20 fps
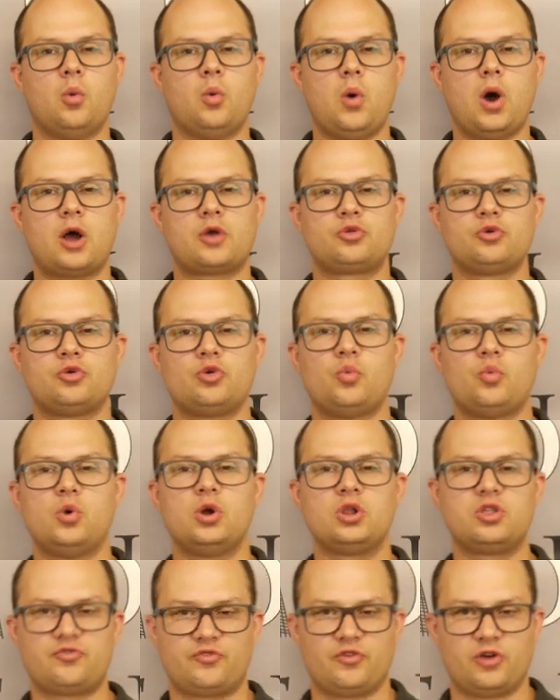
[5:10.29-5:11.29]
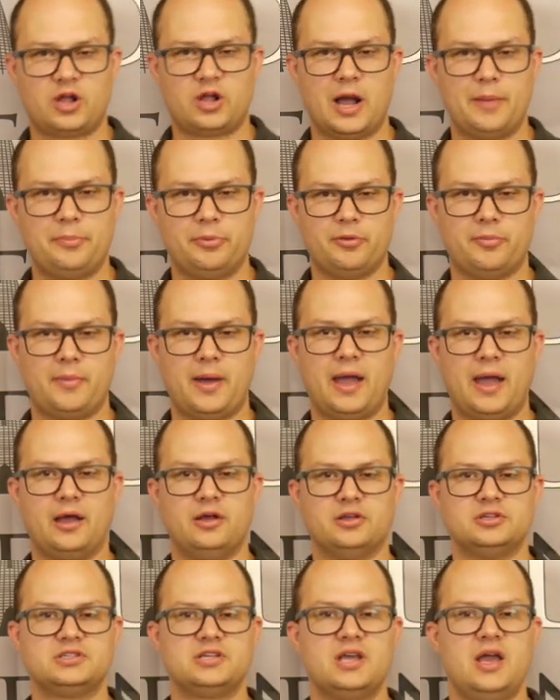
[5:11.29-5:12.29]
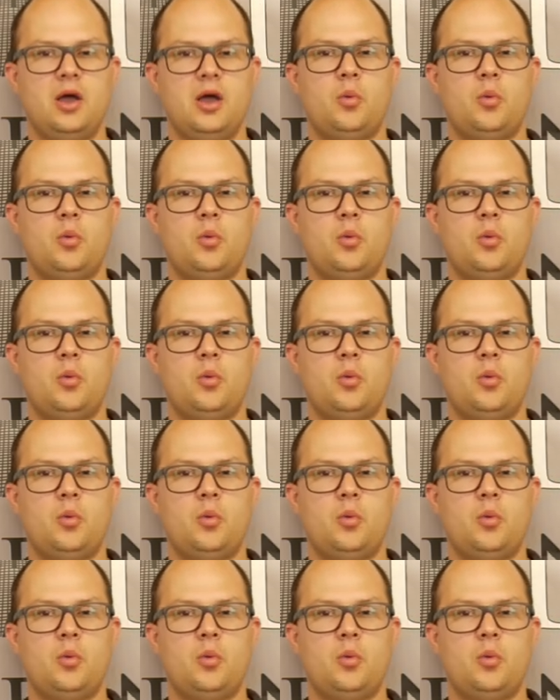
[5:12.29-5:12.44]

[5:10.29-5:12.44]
walk through the woods for a couple of miles